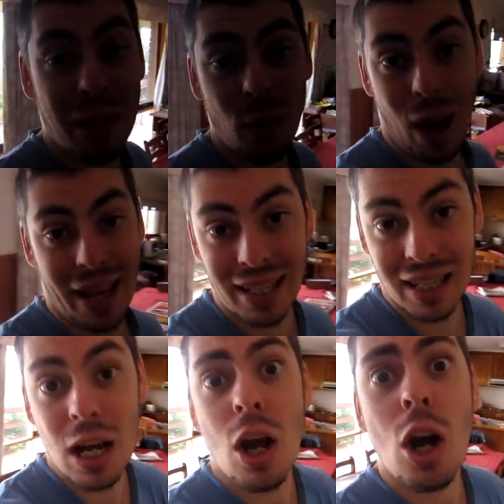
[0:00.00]
be
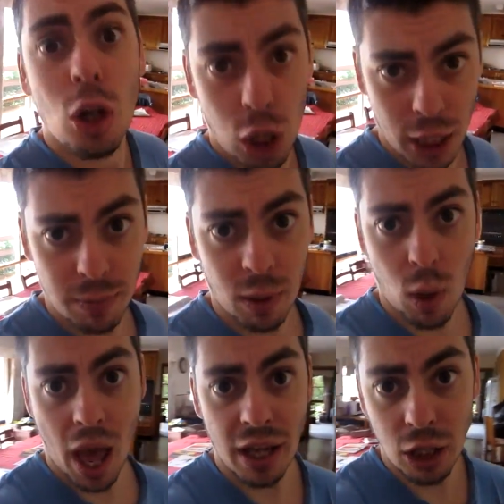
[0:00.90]
quiet. Let's be
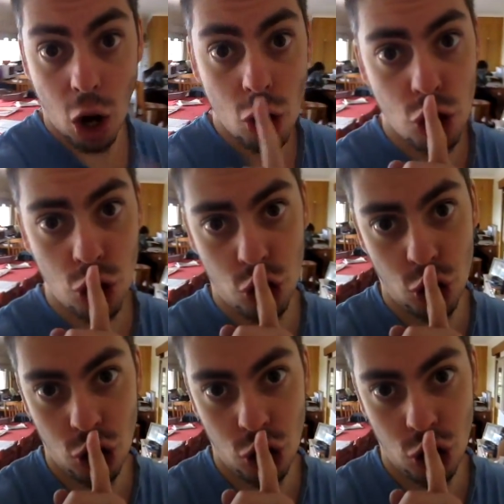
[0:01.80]
quiet. Shh.